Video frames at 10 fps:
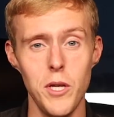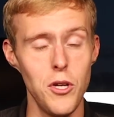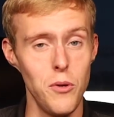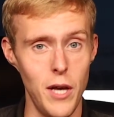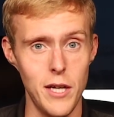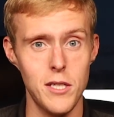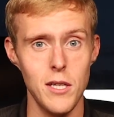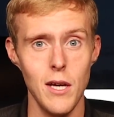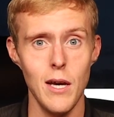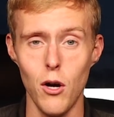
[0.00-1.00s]
we do
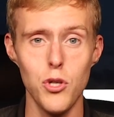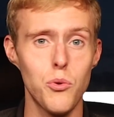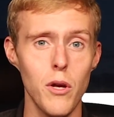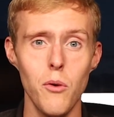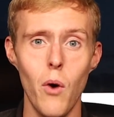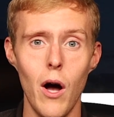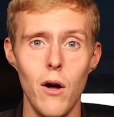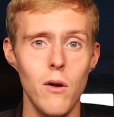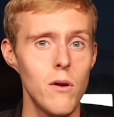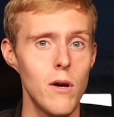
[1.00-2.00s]
this, goes really
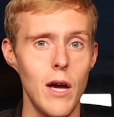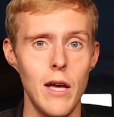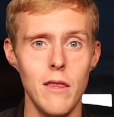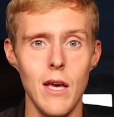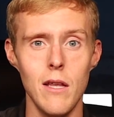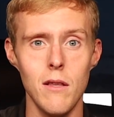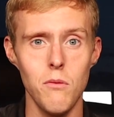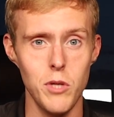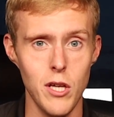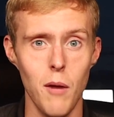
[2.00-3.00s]
well. And
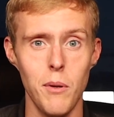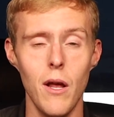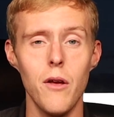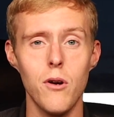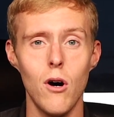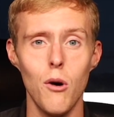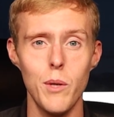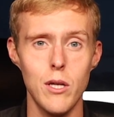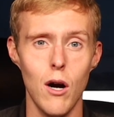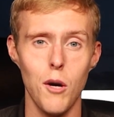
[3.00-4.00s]
then we set up another call,
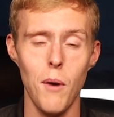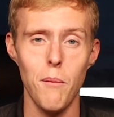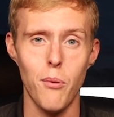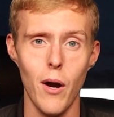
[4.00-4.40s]
we talk about